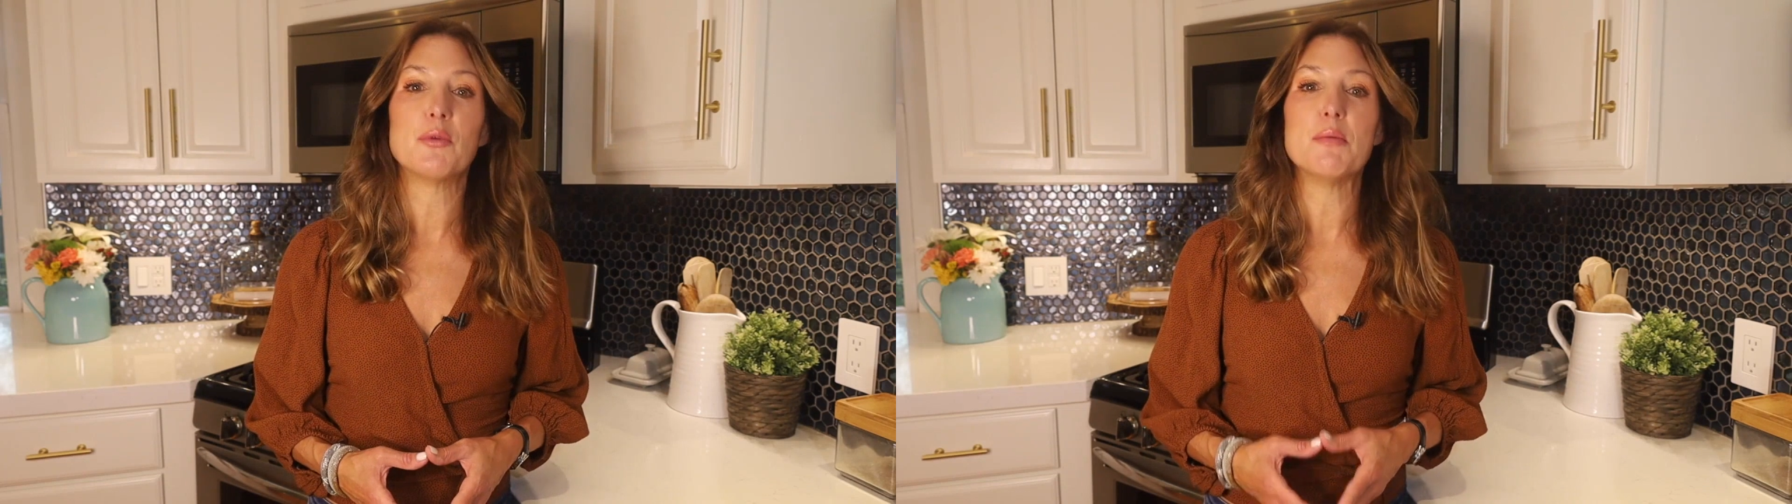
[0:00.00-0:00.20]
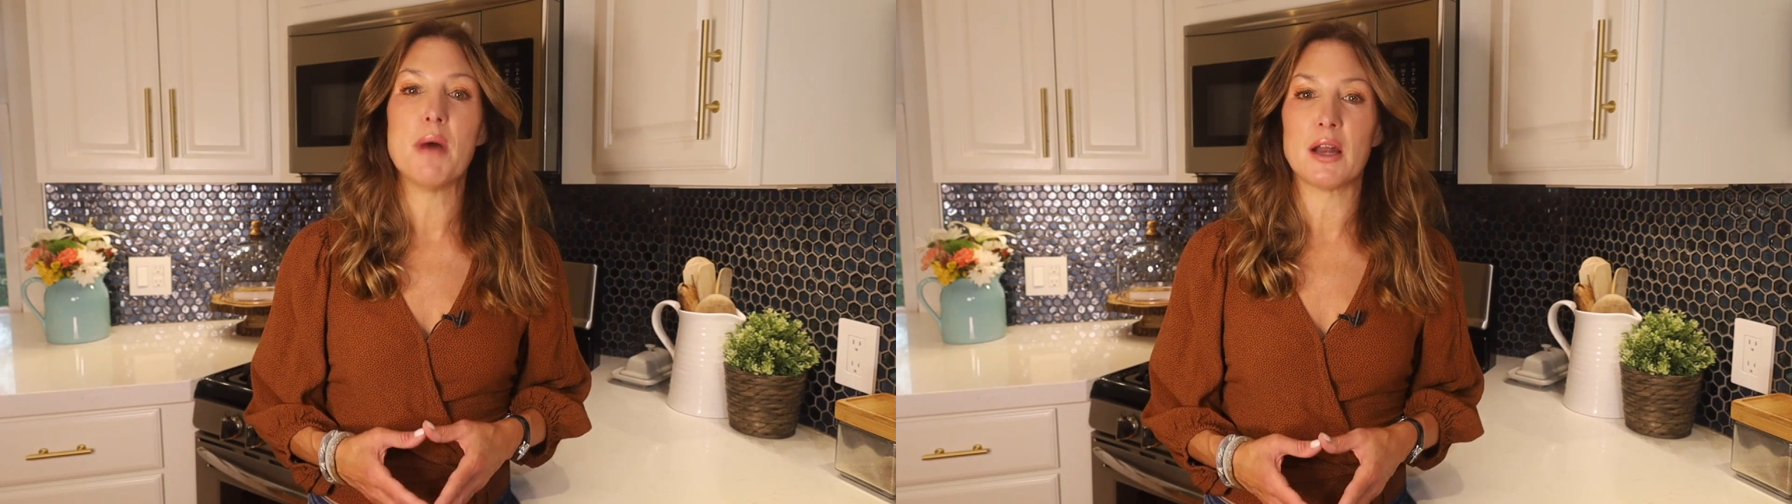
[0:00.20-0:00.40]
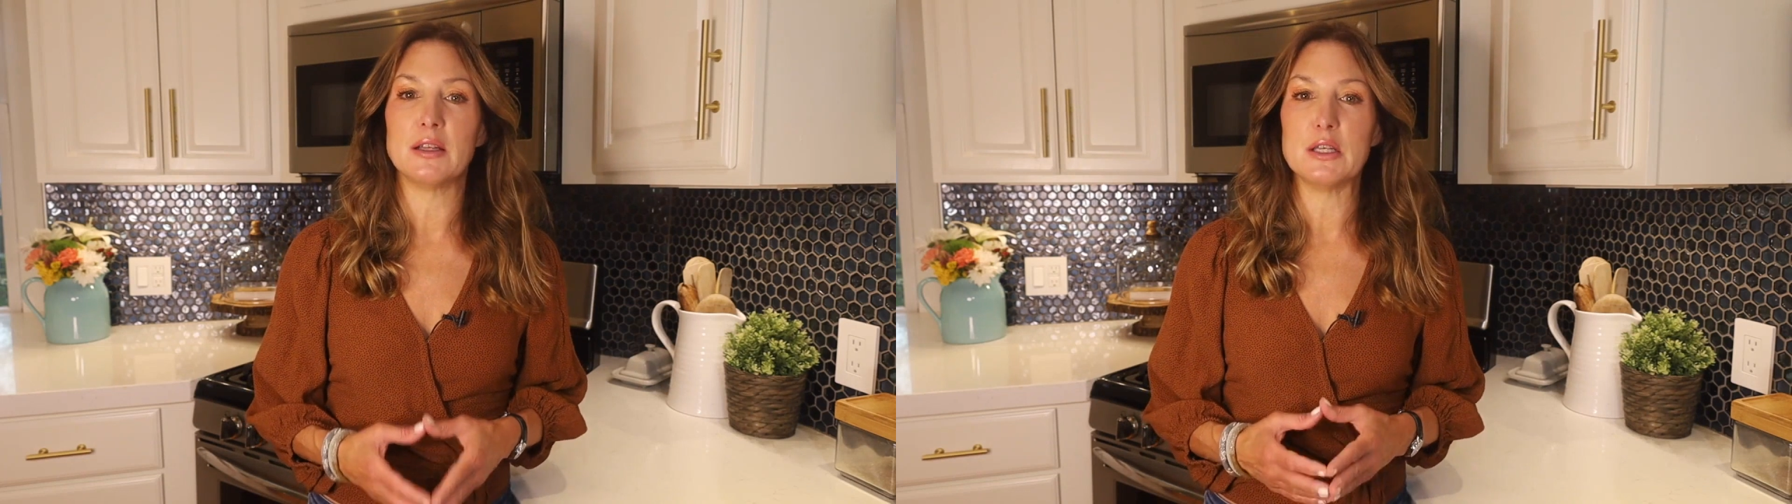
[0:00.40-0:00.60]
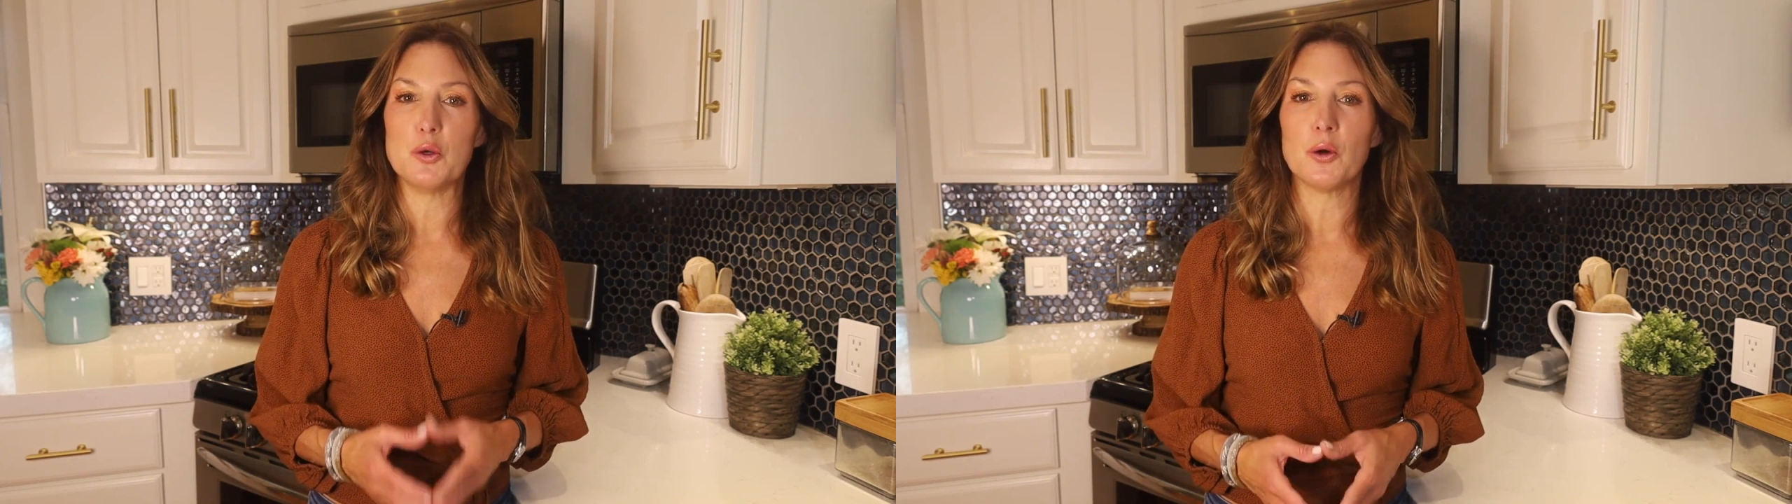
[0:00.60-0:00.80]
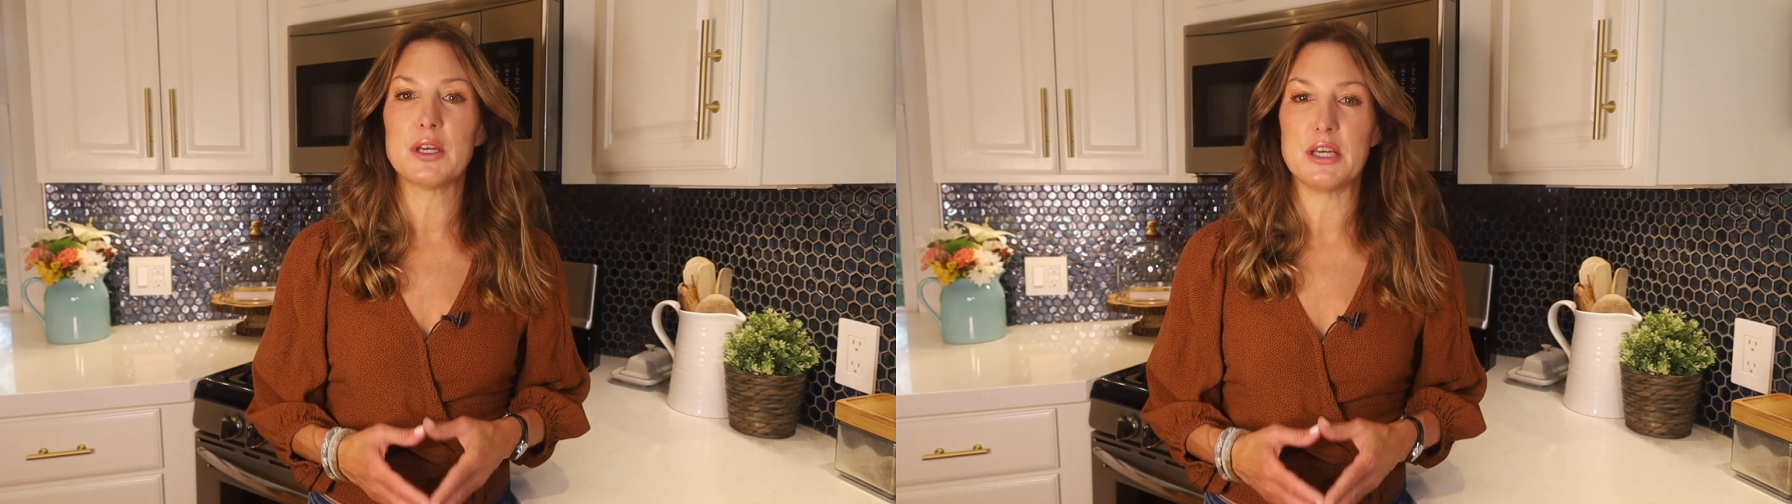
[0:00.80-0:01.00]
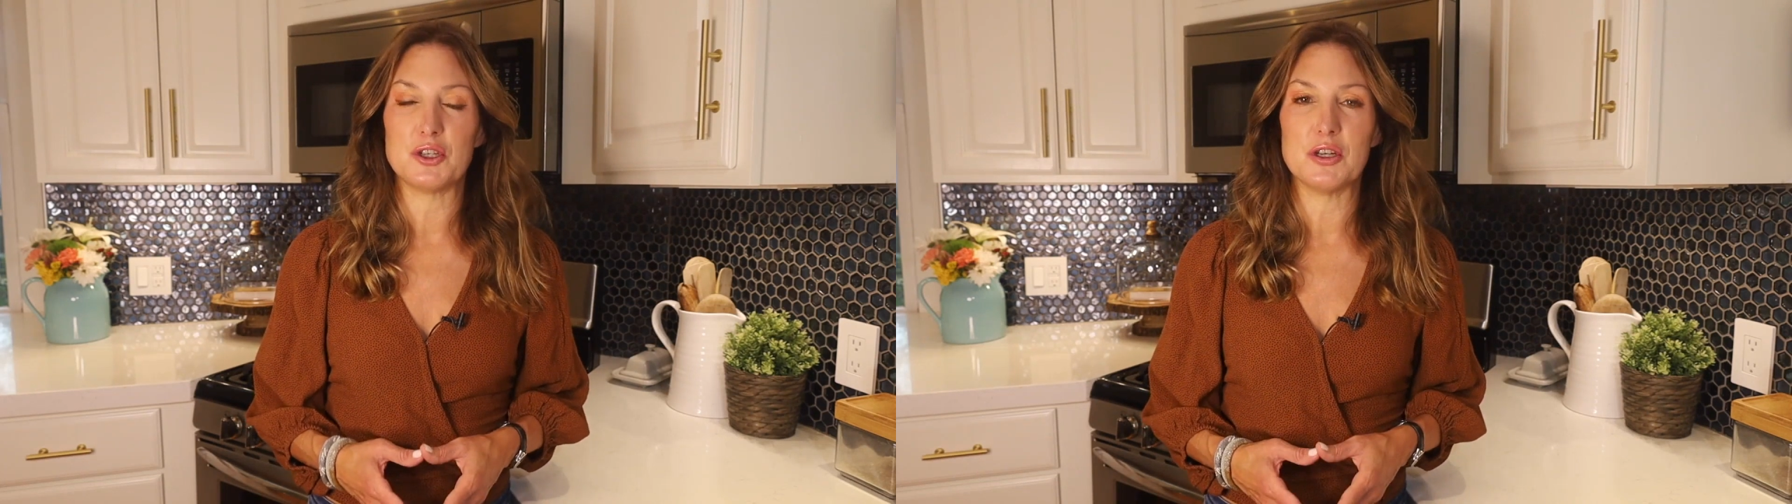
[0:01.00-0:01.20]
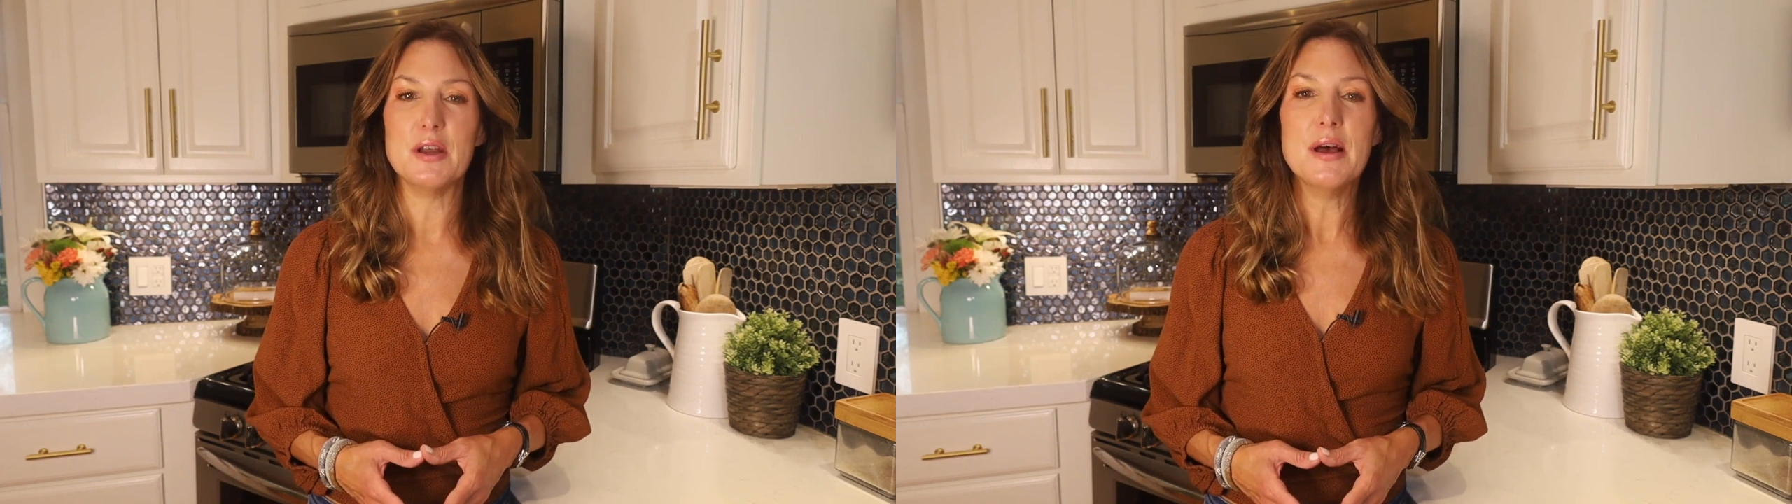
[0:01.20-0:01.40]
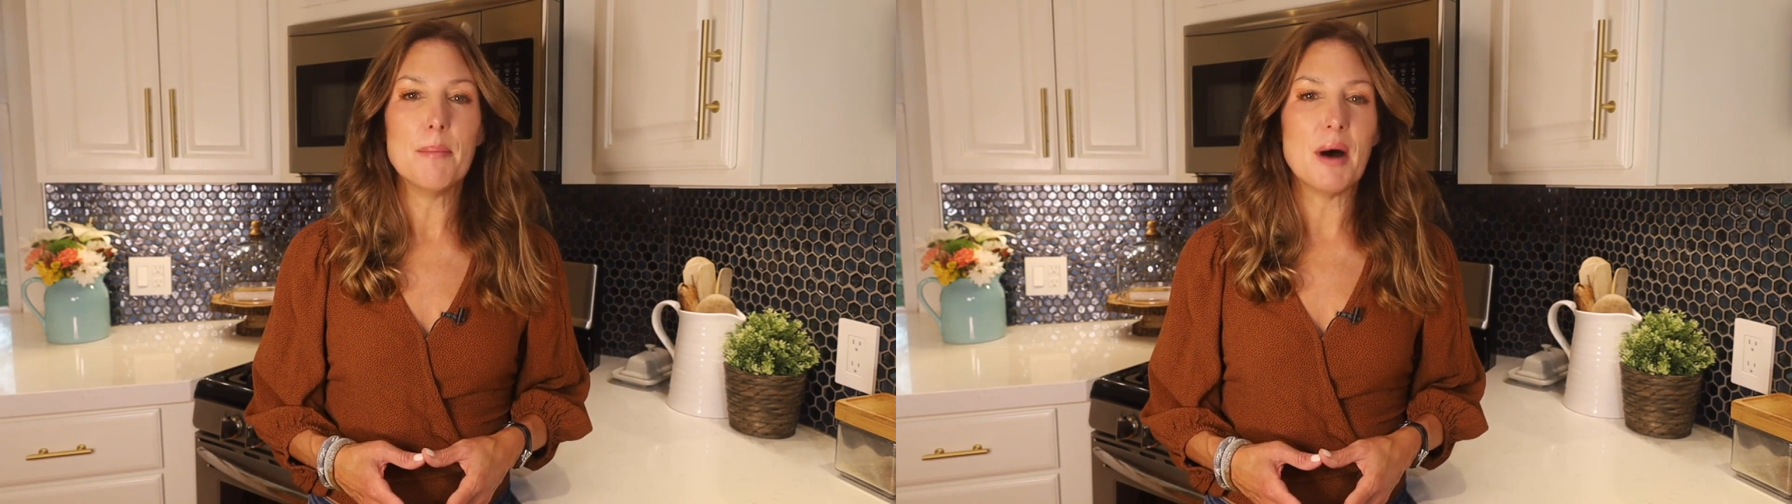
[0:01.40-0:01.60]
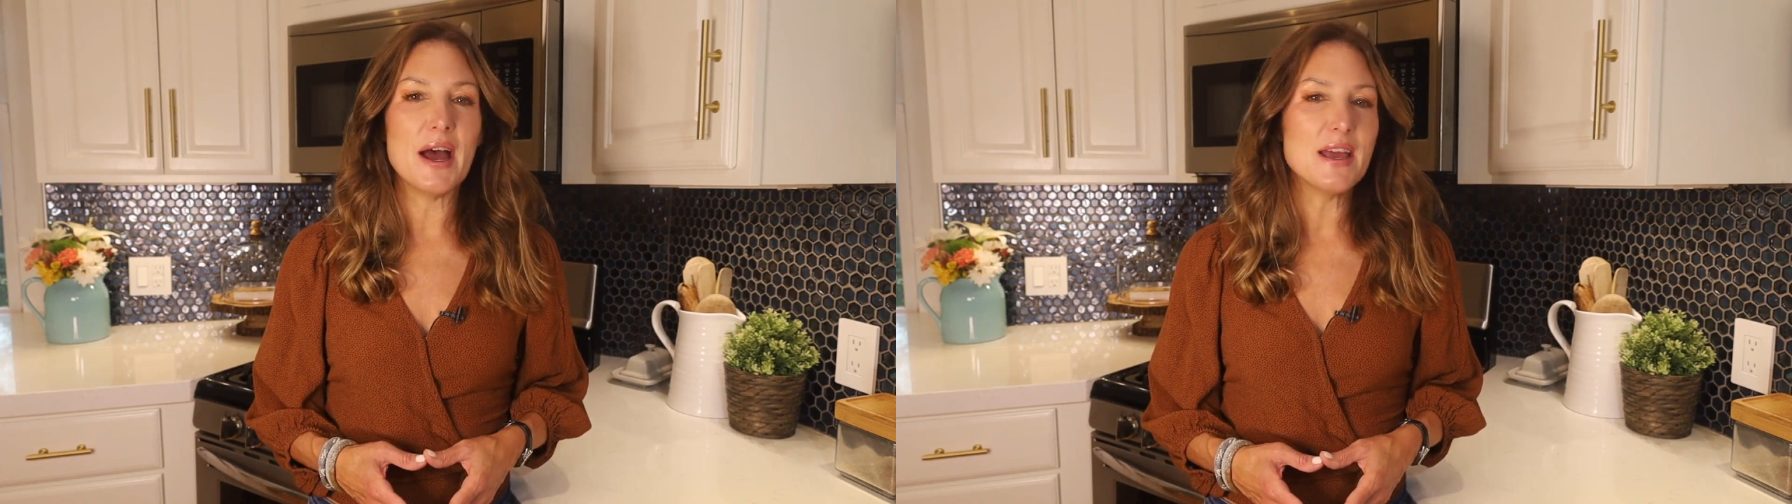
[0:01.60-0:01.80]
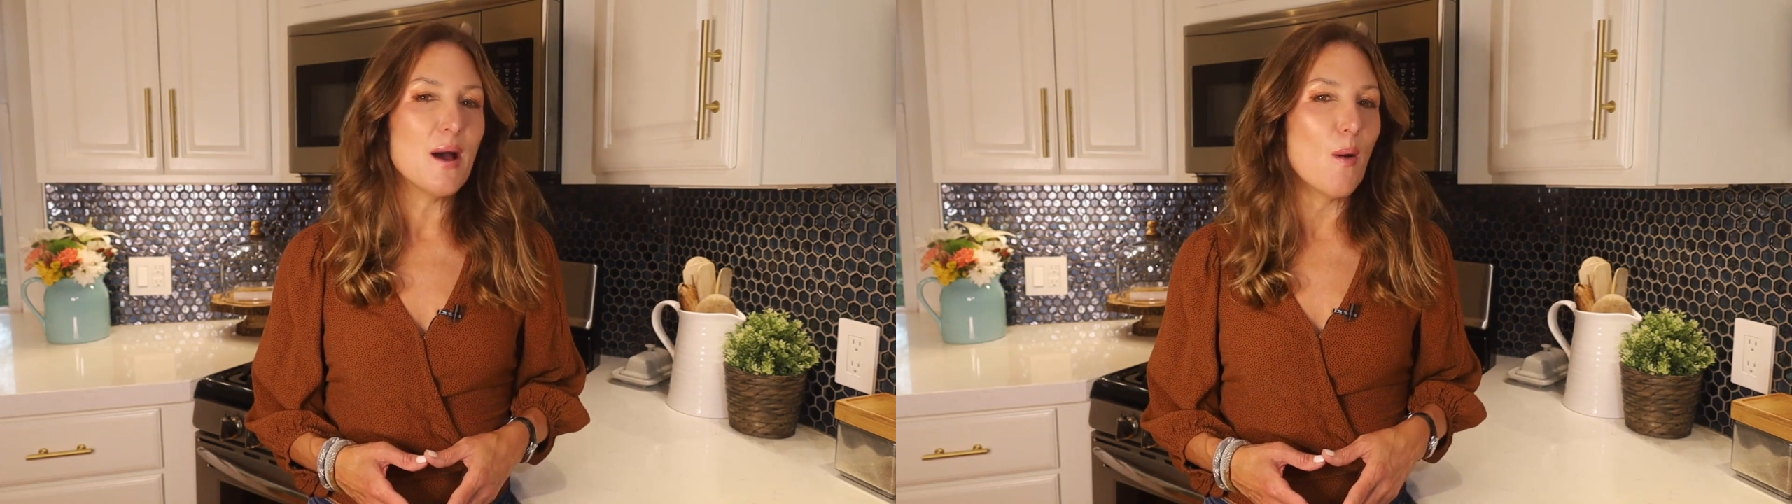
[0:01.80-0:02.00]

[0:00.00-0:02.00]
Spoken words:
remodeling your kitchen by